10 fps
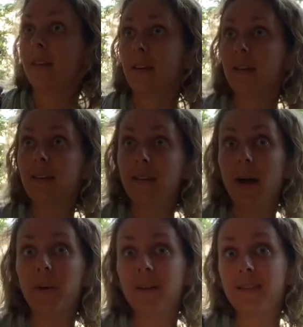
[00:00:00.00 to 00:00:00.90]
than
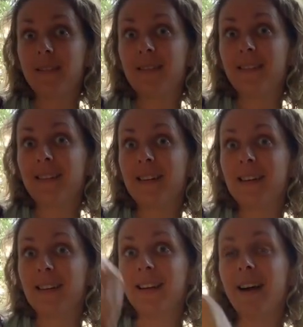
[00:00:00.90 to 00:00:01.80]
that one. Yeah,
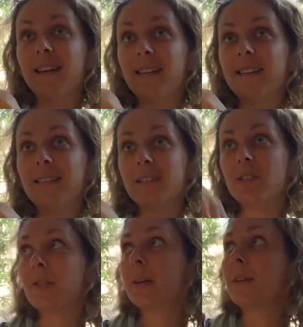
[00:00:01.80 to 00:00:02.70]

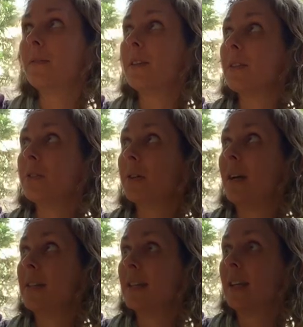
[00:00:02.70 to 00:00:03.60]
just so it can fit the door
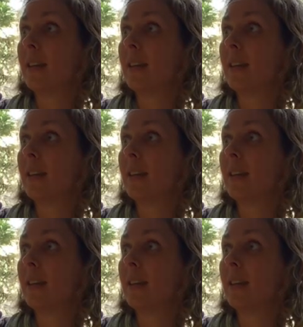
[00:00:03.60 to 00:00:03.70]
underneath.